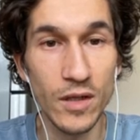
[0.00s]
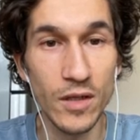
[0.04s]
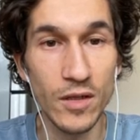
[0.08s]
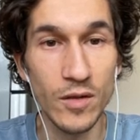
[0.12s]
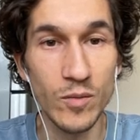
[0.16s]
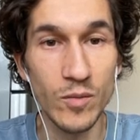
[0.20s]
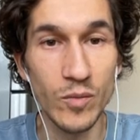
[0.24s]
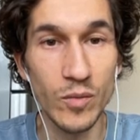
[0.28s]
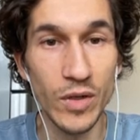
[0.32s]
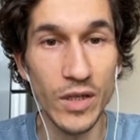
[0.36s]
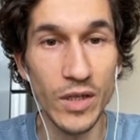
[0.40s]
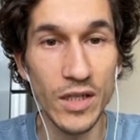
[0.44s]

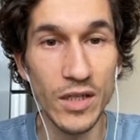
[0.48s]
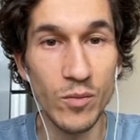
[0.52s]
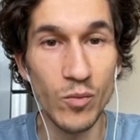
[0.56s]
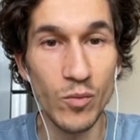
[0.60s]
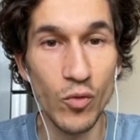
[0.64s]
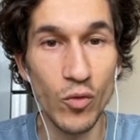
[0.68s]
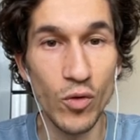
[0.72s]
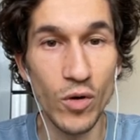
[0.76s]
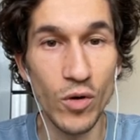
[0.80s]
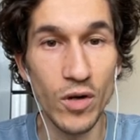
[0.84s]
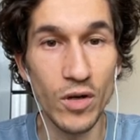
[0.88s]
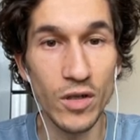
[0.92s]

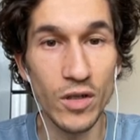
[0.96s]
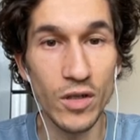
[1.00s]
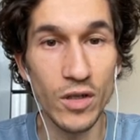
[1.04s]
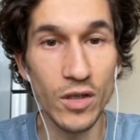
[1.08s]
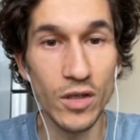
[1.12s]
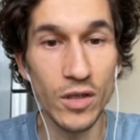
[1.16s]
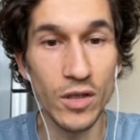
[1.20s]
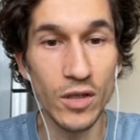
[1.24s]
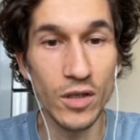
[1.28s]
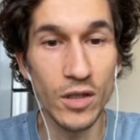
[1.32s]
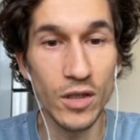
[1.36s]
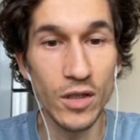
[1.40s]
Brickport,
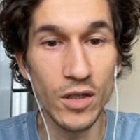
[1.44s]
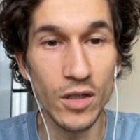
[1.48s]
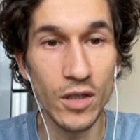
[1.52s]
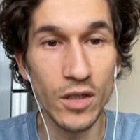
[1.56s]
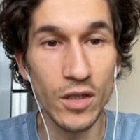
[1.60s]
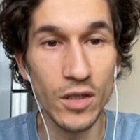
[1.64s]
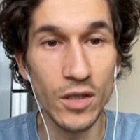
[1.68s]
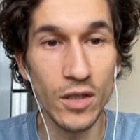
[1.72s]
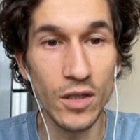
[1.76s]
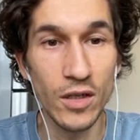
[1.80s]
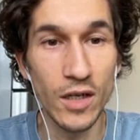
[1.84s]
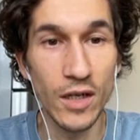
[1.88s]

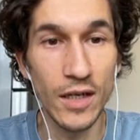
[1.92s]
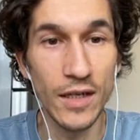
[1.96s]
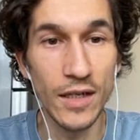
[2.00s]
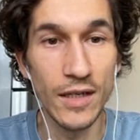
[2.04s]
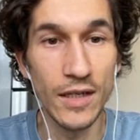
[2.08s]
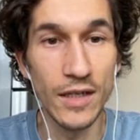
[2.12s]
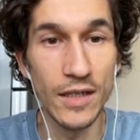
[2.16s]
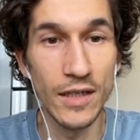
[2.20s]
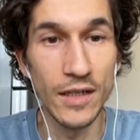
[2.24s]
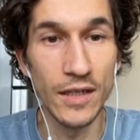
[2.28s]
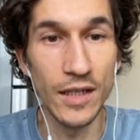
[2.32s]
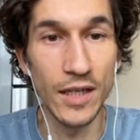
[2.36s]
and
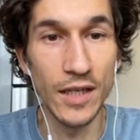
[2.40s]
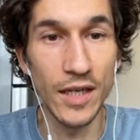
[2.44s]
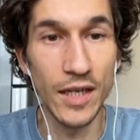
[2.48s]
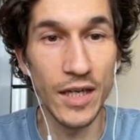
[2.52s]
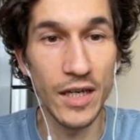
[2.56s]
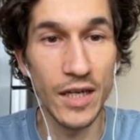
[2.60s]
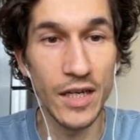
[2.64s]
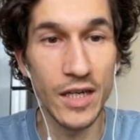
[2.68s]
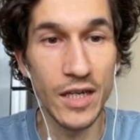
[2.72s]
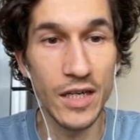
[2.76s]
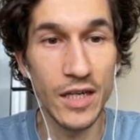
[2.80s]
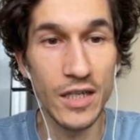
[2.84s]
then
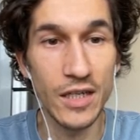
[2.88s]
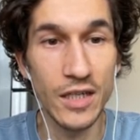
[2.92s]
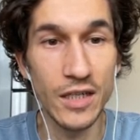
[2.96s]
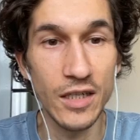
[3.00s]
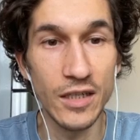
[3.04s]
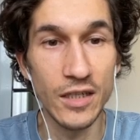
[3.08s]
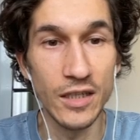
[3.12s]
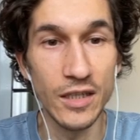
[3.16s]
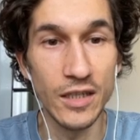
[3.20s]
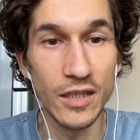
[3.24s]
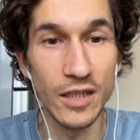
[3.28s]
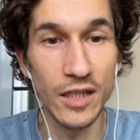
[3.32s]
here, and
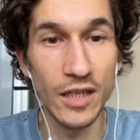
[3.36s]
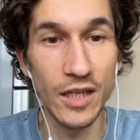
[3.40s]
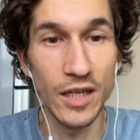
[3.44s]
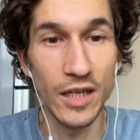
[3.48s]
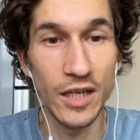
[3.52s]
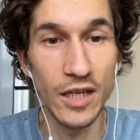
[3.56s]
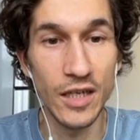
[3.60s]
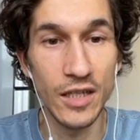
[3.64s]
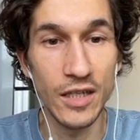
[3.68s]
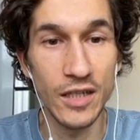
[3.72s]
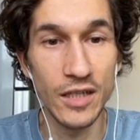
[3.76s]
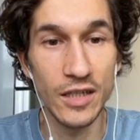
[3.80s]
then
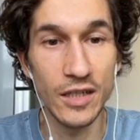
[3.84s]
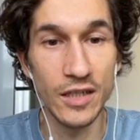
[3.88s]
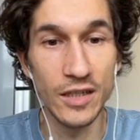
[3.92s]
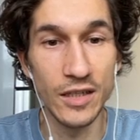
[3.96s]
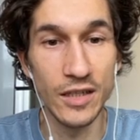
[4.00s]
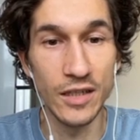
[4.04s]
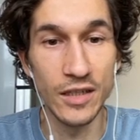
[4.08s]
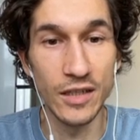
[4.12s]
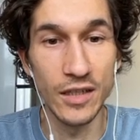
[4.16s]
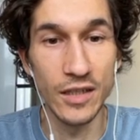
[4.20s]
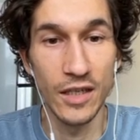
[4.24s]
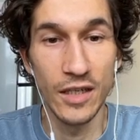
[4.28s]
here, and
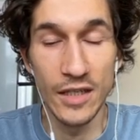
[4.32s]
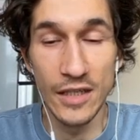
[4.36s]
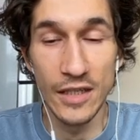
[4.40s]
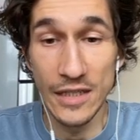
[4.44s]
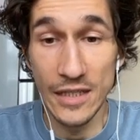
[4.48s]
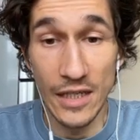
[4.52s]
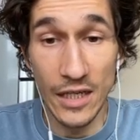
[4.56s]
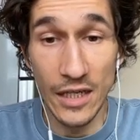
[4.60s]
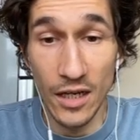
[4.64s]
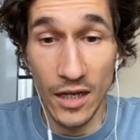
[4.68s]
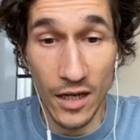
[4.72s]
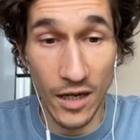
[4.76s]
then.
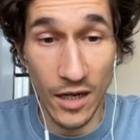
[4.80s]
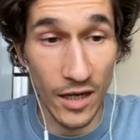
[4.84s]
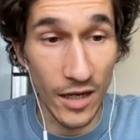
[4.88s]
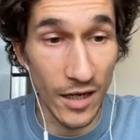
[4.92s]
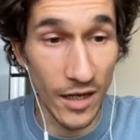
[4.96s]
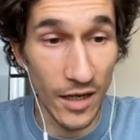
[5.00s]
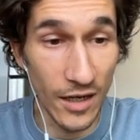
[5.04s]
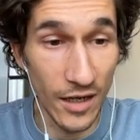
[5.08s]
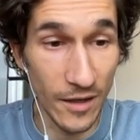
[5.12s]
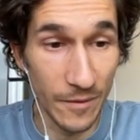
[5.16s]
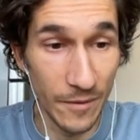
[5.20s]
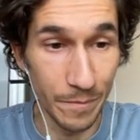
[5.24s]

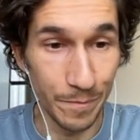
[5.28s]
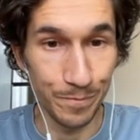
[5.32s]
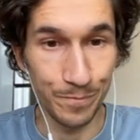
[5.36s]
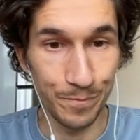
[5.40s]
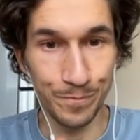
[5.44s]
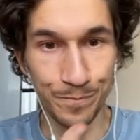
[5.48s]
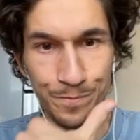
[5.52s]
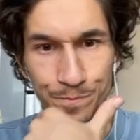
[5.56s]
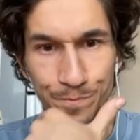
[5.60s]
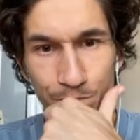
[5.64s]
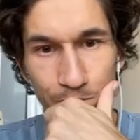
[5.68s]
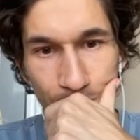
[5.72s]
Uh,
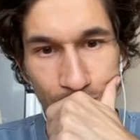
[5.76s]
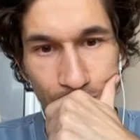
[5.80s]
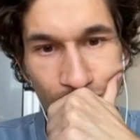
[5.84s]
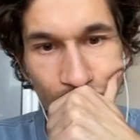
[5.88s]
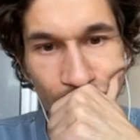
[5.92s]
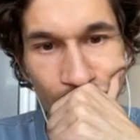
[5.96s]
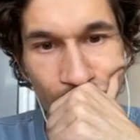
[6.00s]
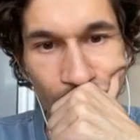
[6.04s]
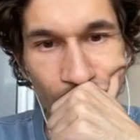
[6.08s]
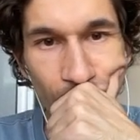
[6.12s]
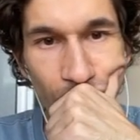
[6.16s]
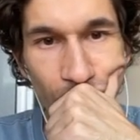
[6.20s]

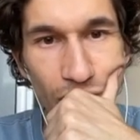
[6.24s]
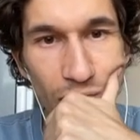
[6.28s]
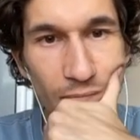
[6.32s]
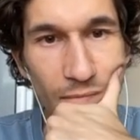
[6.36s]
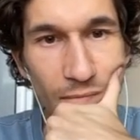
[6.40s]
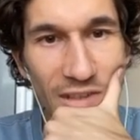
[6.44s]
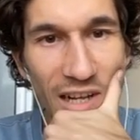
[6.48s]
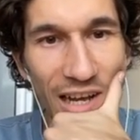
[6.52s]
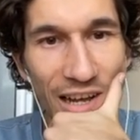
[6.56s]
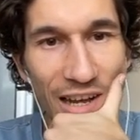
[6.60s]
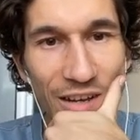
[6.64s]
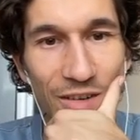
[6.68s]

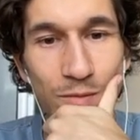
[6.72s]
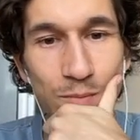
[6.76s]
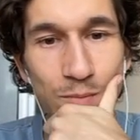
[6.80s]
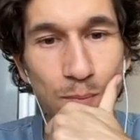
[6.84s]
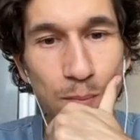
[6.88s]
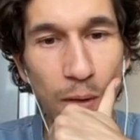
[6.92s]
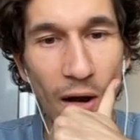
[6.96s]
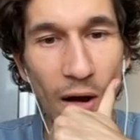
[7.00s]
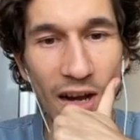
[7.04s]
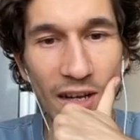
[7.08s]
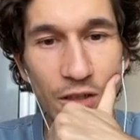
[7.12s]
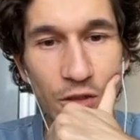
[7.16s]
I have
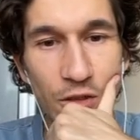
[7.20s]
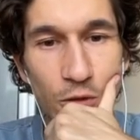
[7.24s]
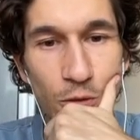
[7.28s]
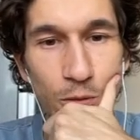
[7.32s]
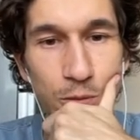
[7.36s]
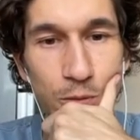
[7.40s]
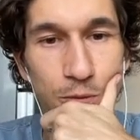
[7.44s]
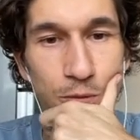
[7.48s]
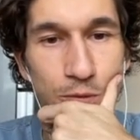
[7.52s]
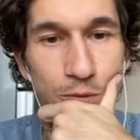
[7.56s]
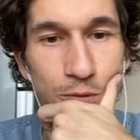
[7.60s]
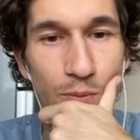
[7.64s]
bunch
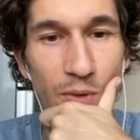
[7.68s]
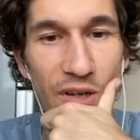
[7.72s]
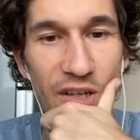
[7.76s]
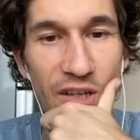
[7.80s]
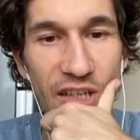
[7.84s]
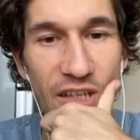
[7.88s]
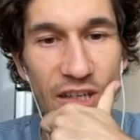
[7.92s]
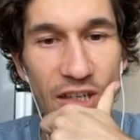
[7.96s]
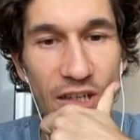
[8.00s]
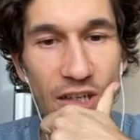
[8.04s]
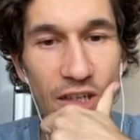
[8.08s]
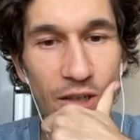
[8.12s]
of
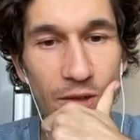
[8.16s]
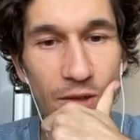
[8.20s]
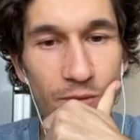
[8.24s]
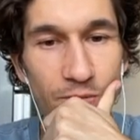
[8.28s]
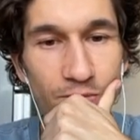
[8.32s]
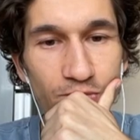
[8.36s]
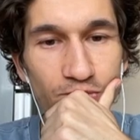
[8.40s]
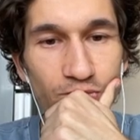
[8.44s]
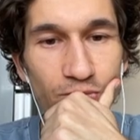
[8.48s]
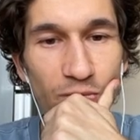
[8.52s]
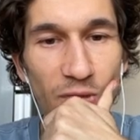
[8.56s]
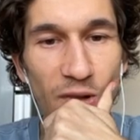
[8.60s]
brick,
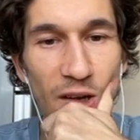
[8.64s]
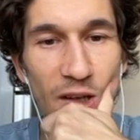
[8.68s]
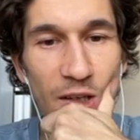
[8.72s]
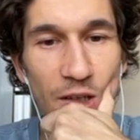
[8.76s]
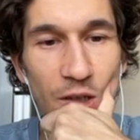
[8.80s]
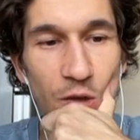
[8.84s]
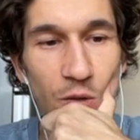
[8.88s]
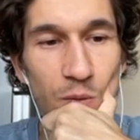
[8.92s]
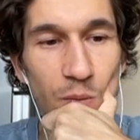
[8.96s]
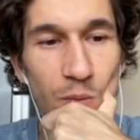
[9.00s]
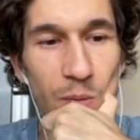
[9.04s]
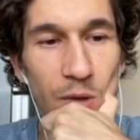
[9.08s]
bunch
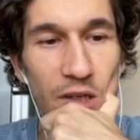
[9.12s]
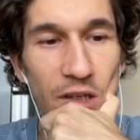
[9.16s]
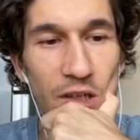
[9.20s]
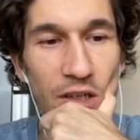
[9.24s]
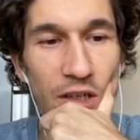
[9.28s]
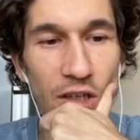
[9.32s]
of brick.